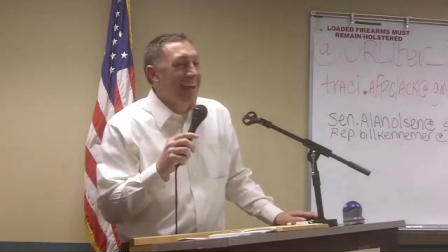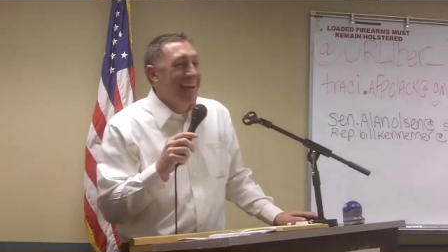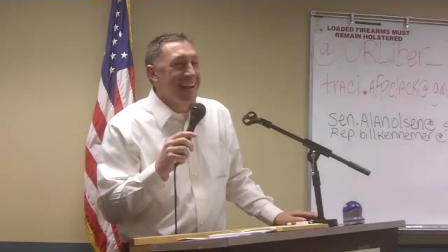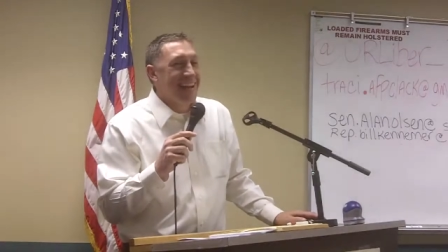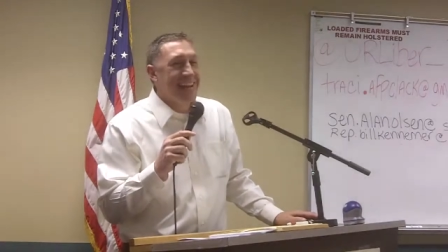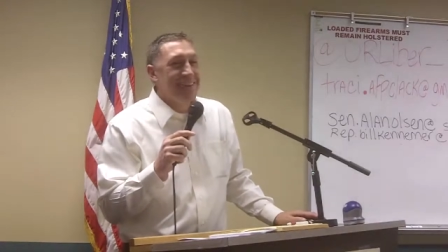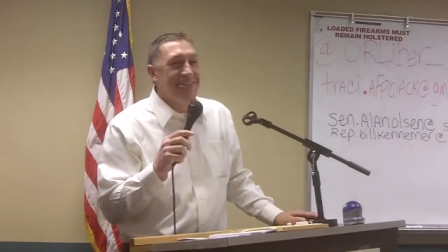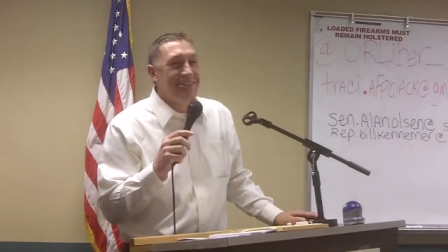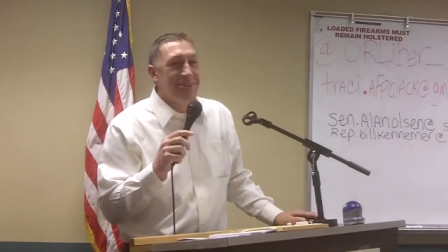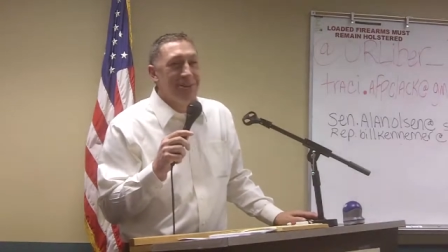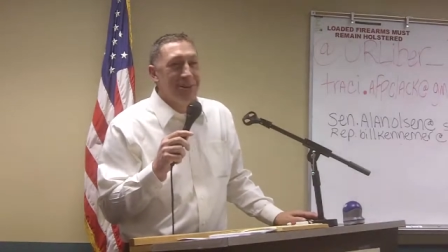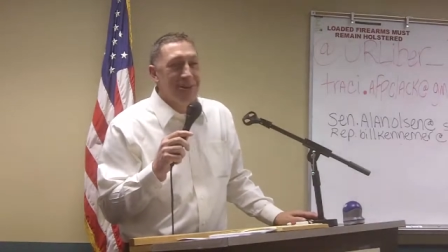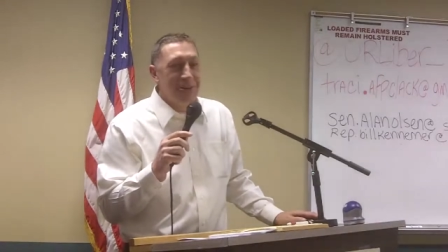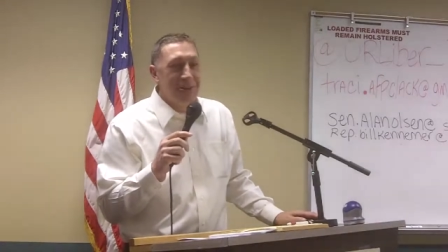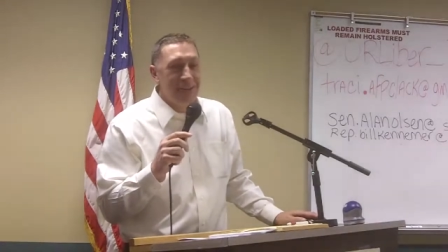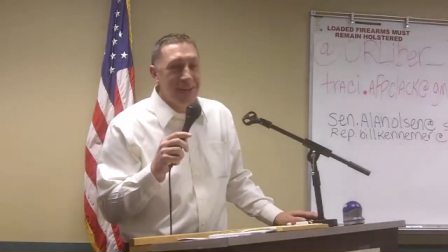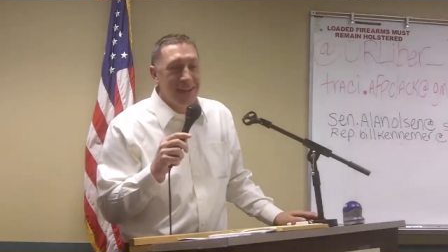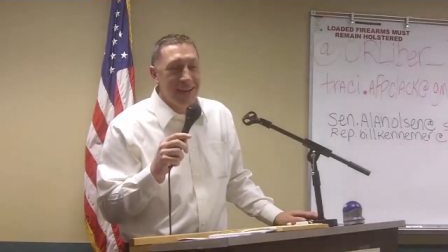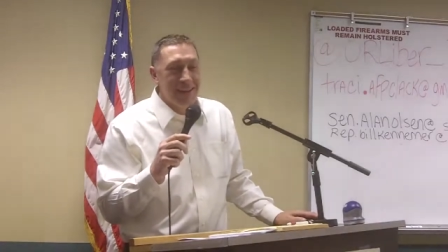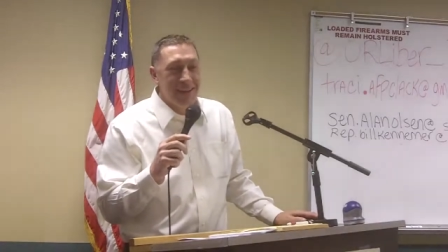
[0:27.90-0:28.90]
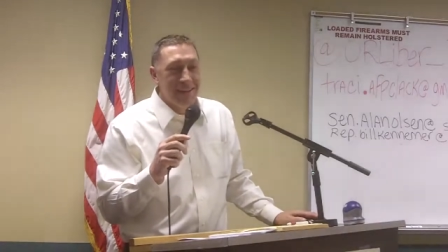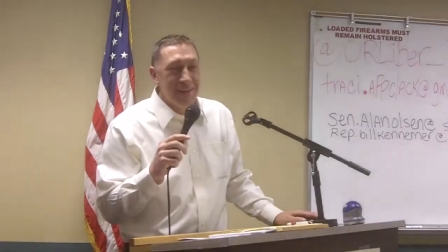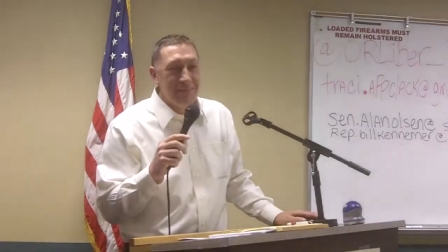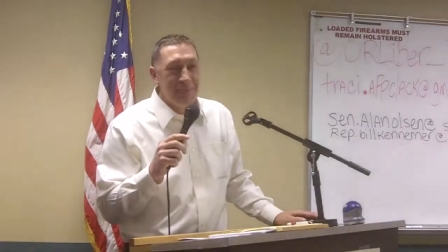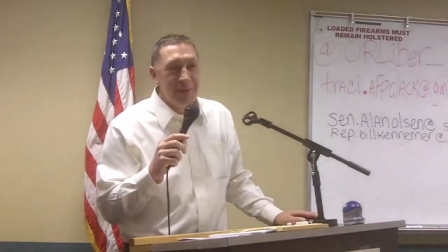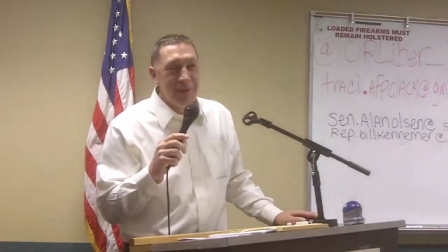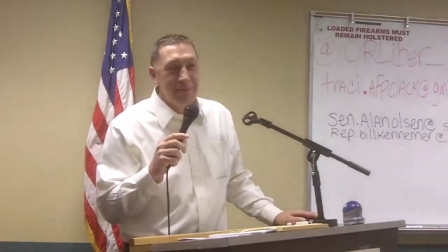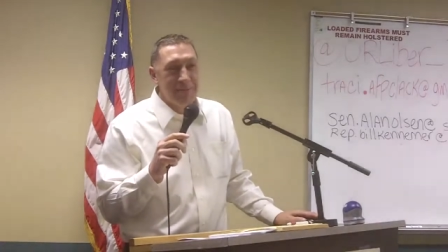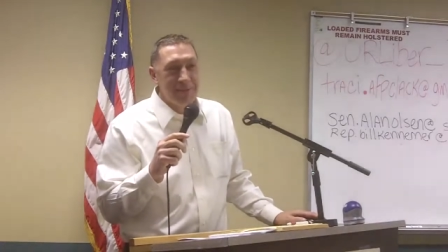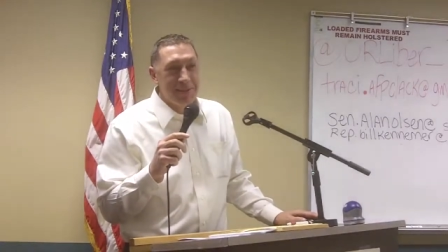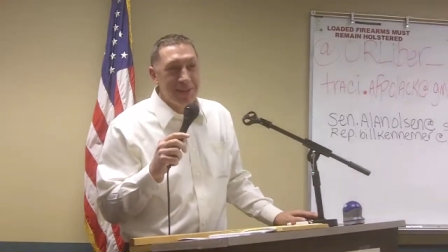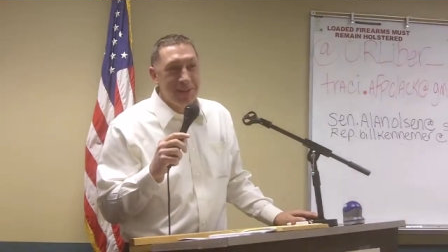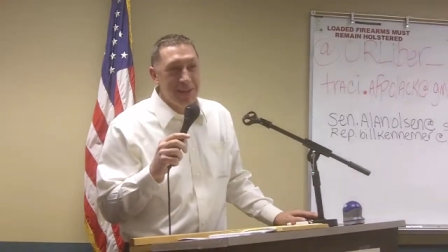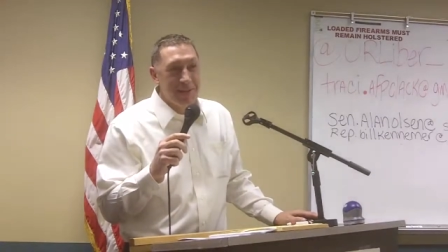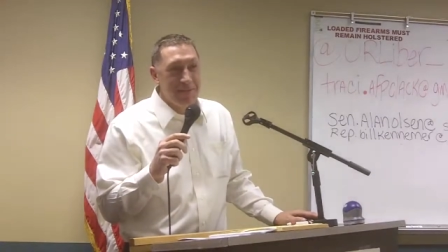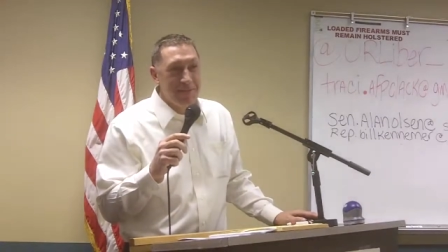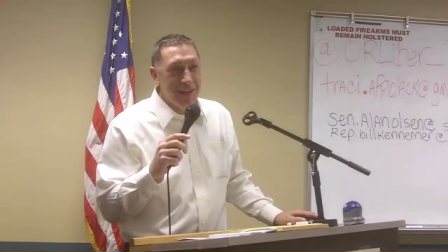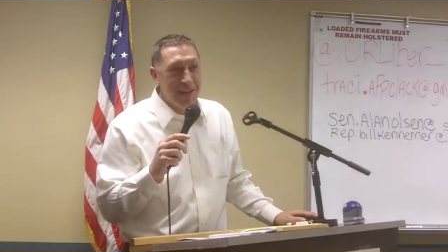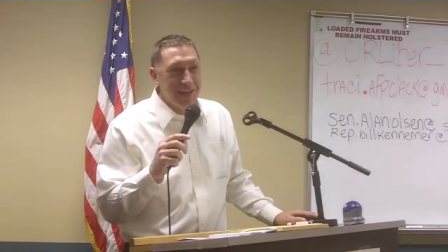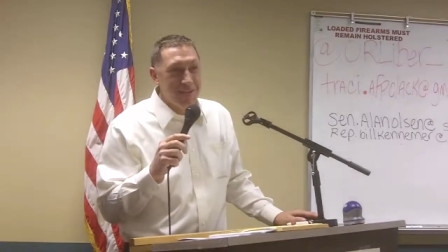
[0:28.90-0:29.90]
and it is so great to be able to
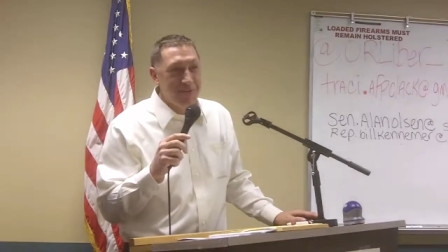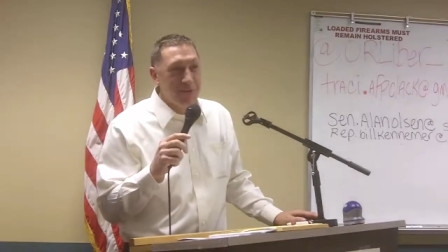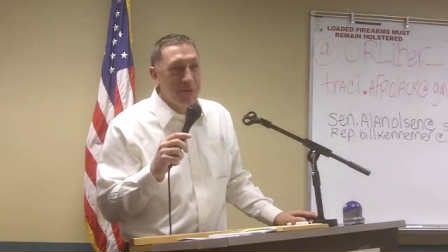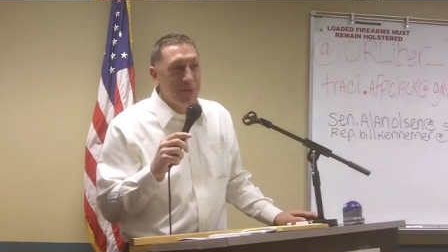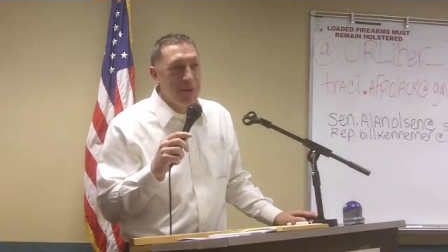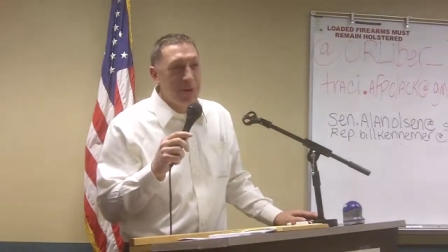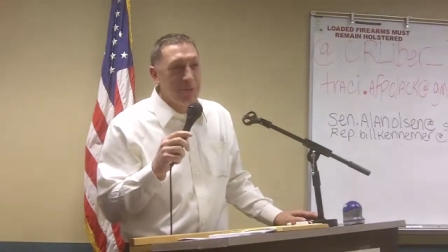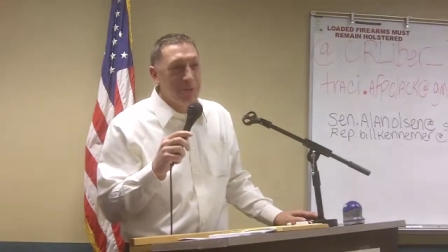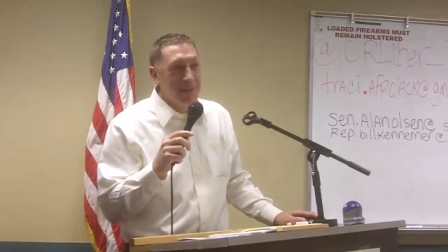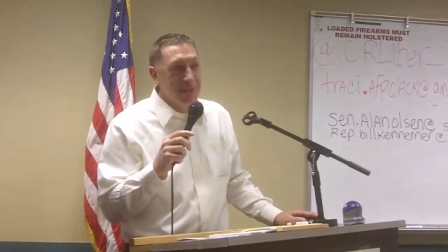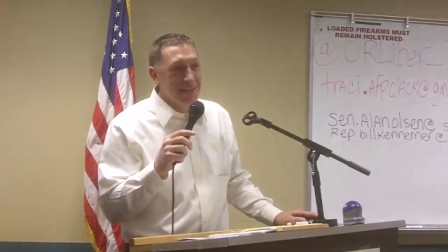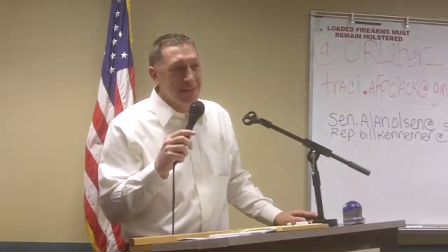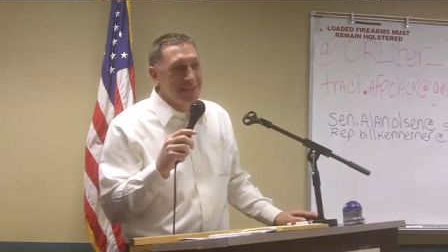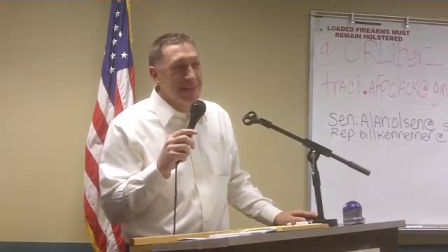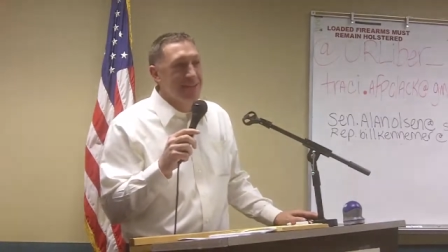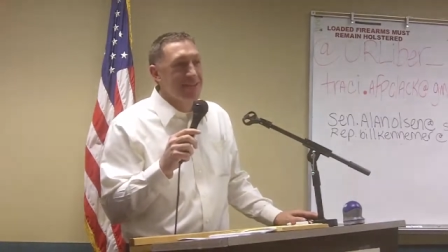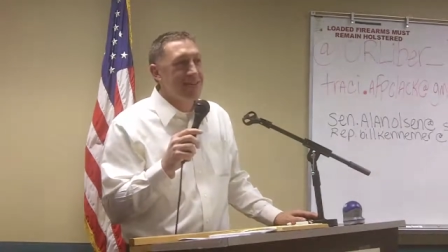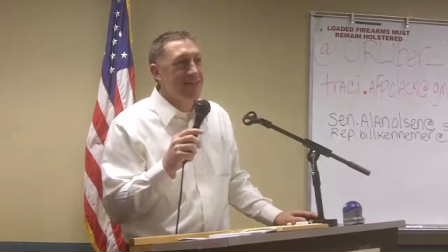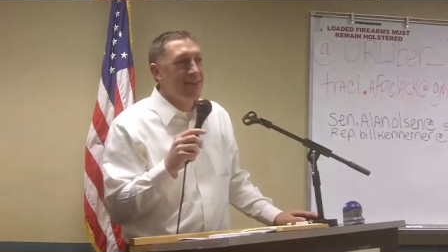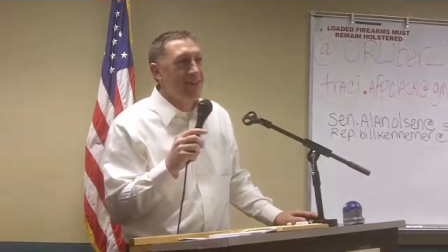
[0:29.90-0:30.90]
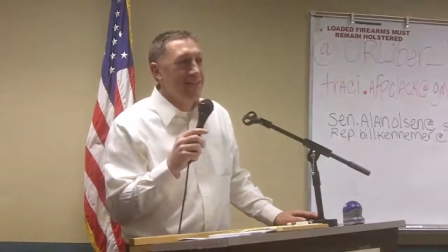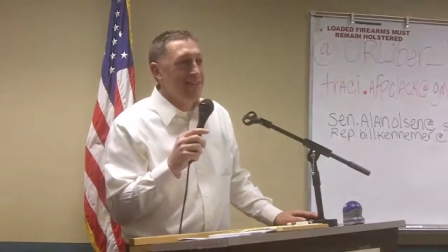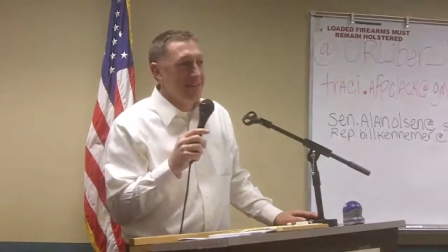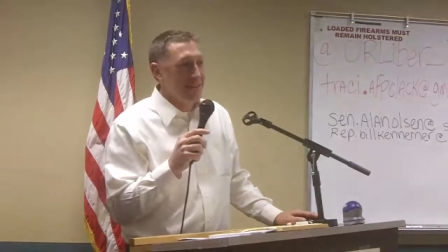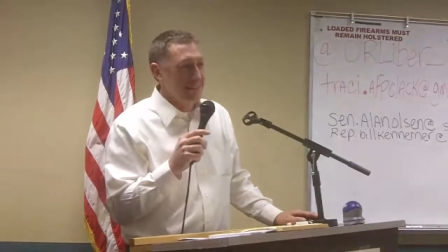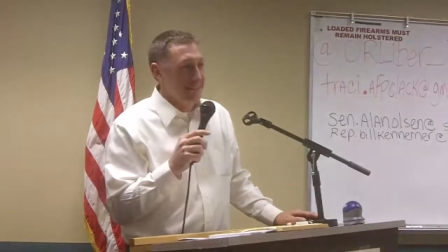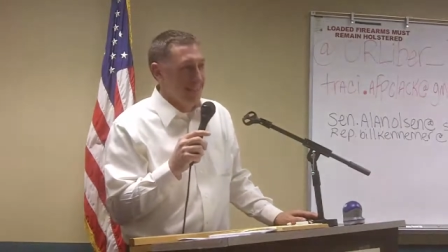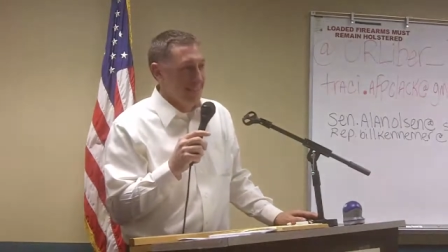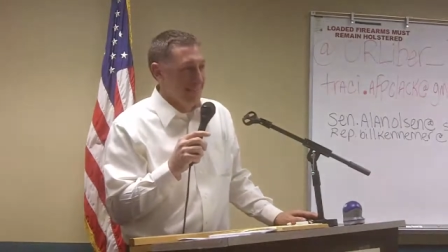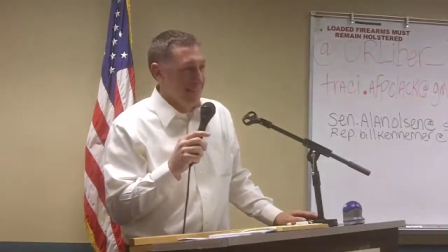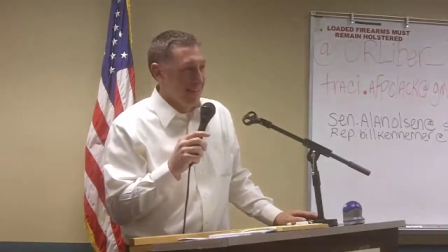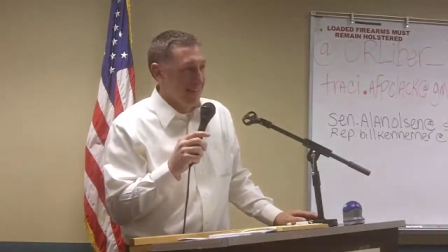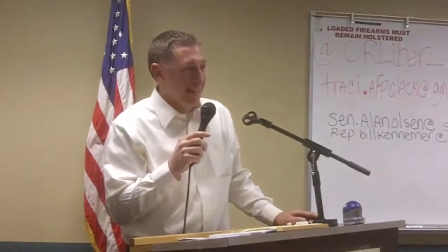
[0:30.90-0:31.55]
come and have 20 minutes to talk to you.